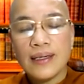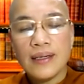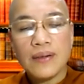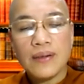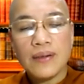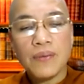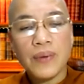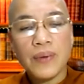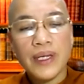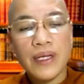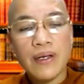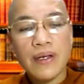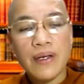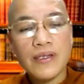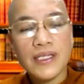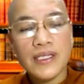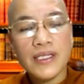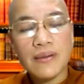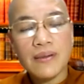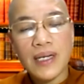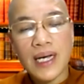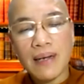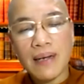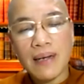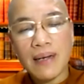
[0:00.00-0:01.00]
uh, we
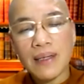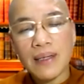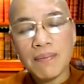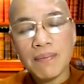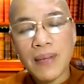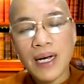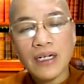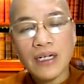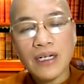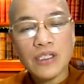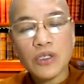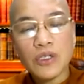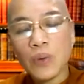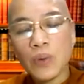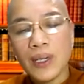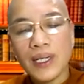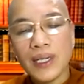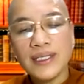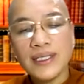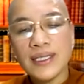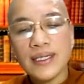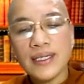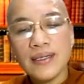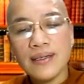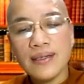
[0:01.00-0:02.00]
also have the monks
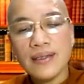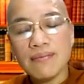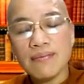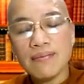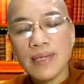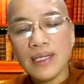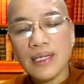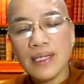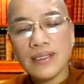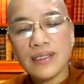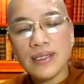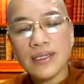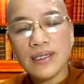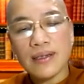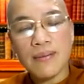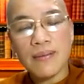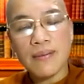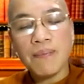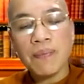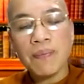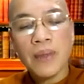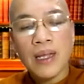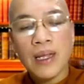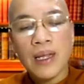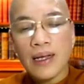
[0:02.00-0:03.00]
quarter, but
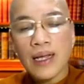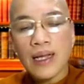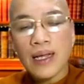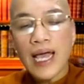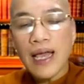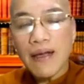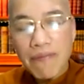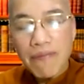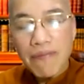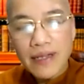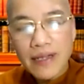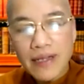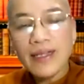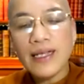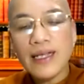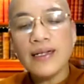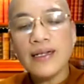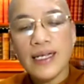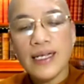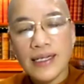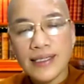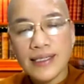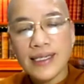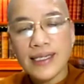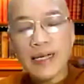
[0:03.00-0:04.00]
uh,
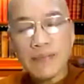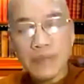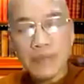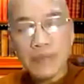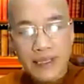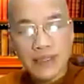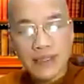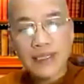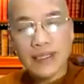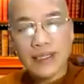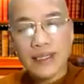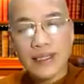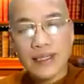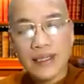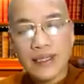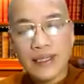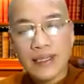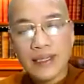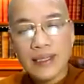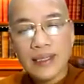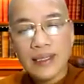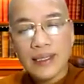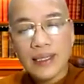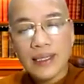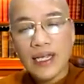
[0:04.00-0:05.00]
everything is separate.
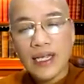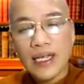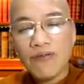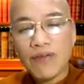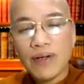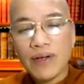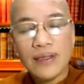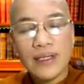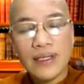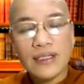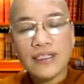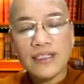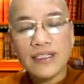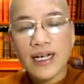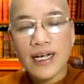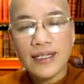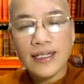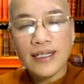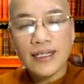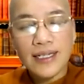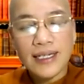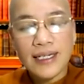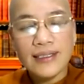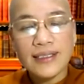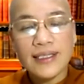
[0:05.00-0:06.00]
Even the
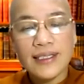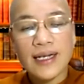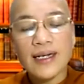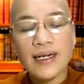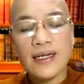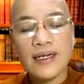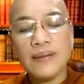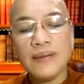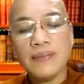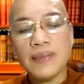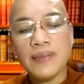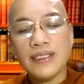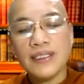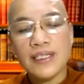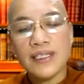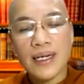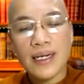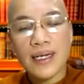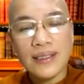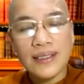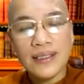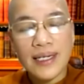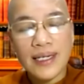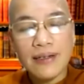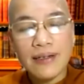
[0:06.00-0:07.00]
chanting time, the
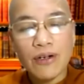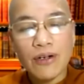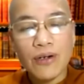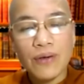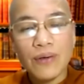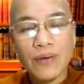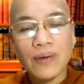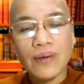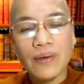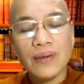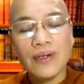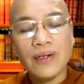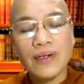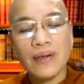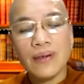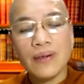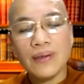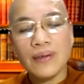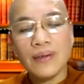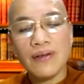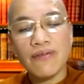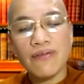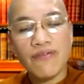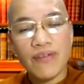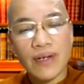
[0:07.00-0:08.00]
chanting horn,
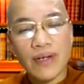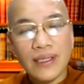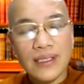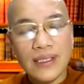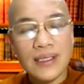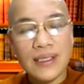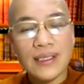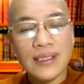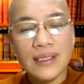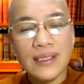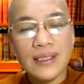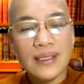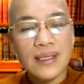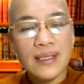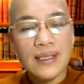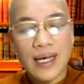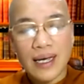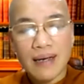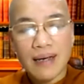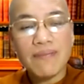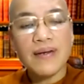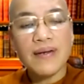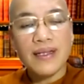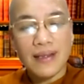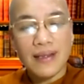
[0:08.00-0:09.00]
or the fund,
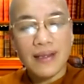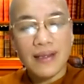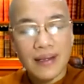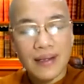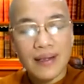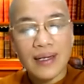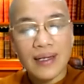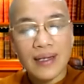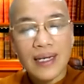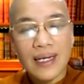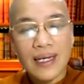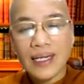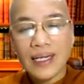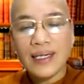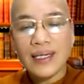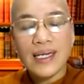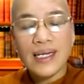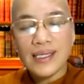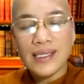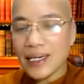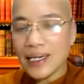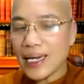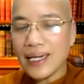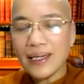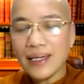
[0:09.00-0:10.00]
everything.
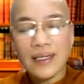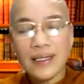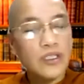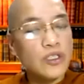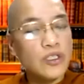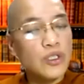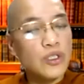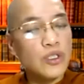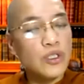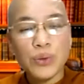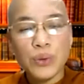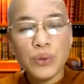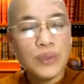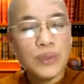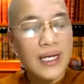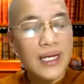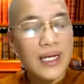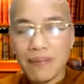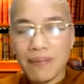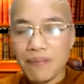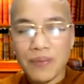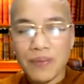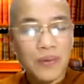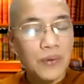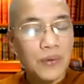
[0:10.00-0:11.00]
It is like the two
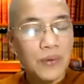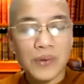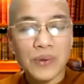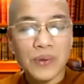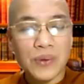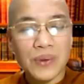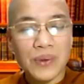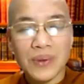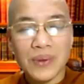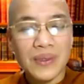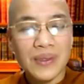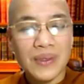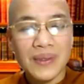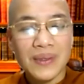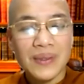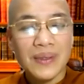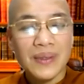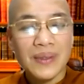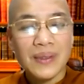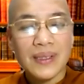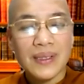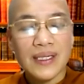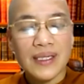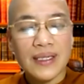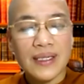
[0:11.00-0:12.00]
temples.
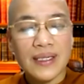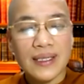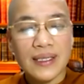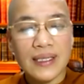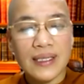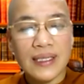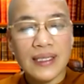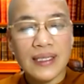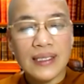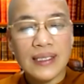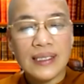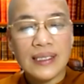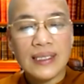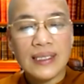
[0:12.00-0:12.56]
Uh,